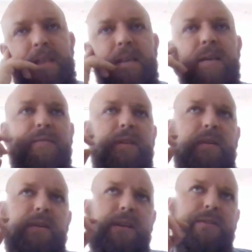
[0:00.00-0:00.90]
If
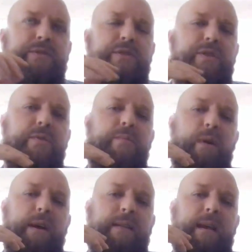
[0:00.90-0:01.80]
there is no
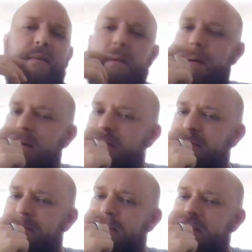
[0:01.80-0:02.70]
breakdown
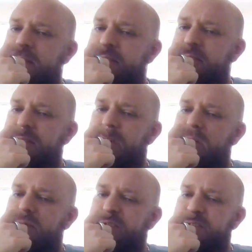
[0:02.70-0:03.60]
of the
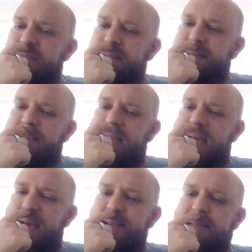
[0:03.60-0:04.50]
homogentisic
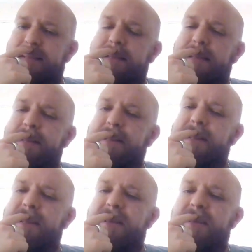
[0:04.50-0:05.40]
acid,
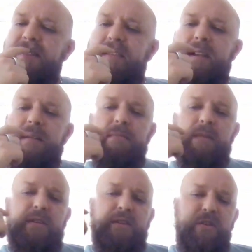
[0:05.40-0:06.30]
then it
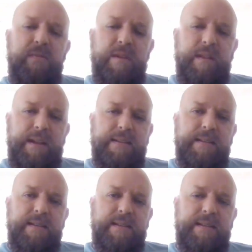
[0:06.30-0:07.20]

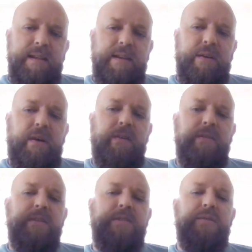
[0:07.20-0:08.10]
accumulates in the skin and
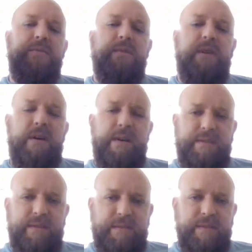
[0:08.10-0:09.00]
cartilage. It will
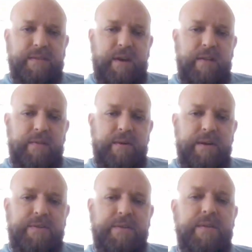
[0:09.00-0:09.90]
cause this
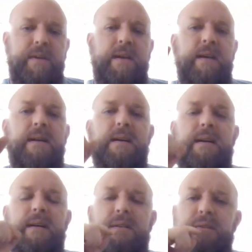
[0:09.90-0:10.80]
discoloration.
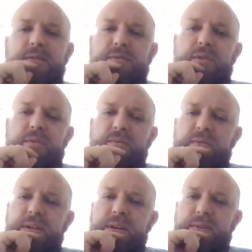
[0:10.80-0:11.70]
It also
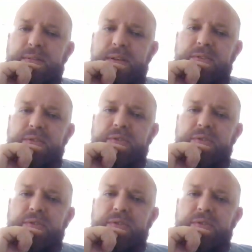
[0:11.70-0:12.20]
irritates the